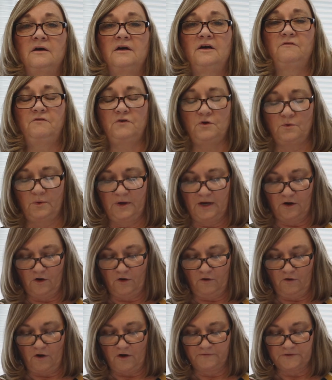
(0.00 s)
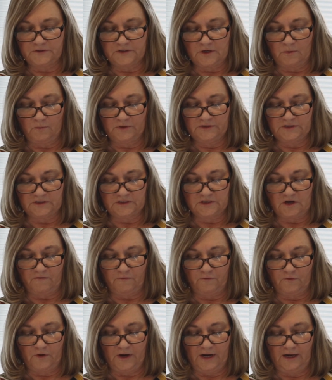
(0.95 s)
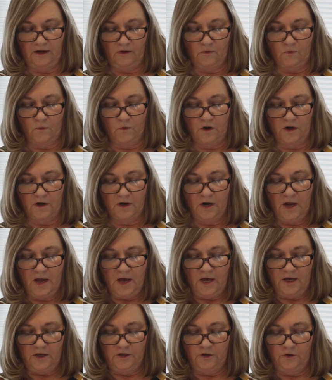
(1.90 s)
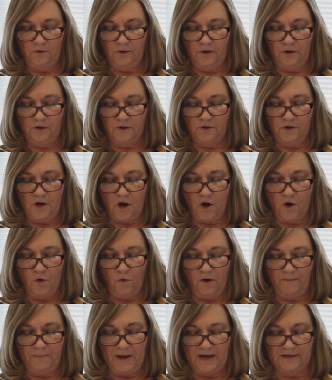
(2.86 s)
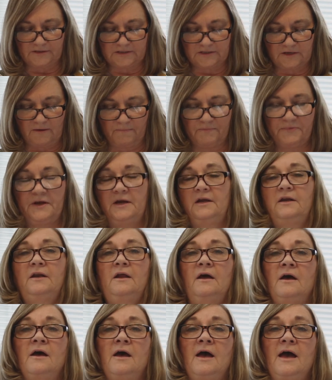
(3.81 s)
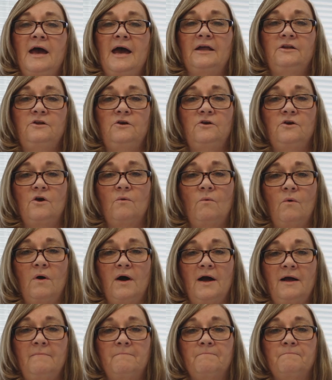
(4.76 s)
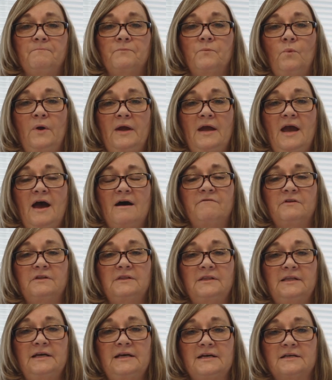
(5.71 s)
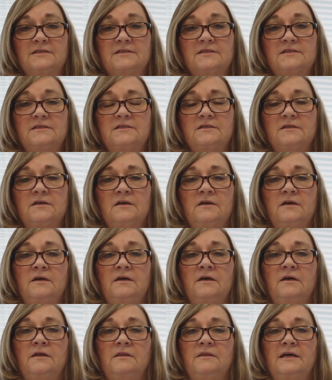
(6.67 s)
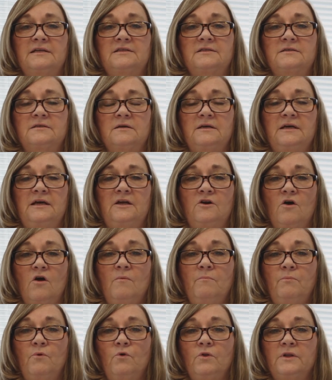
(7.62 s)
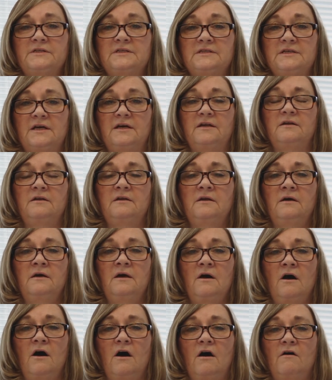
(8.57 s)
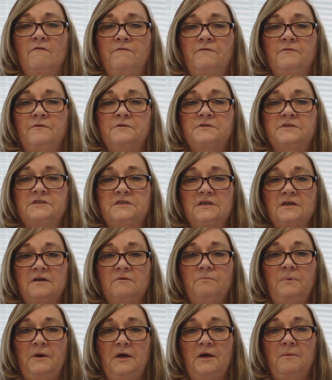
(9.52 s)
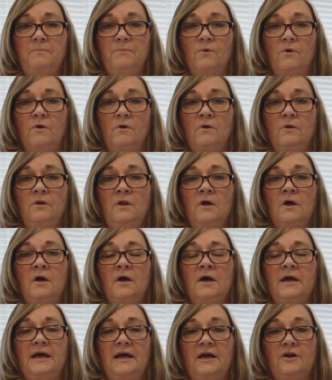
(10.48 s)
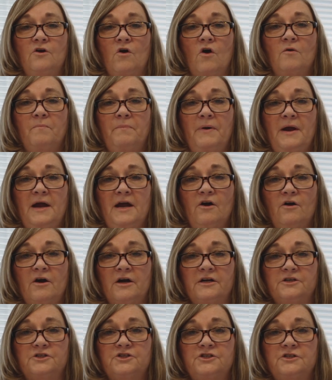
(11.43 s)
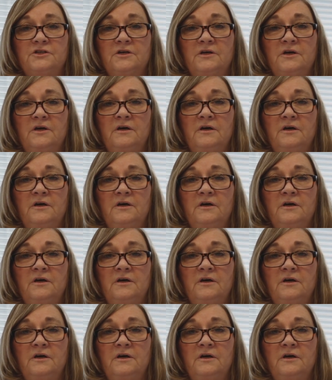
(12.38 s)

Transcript: If you hear of someone suffering or you know about something, and you know what? We have a list that's in our bulletin of sick people in our parish.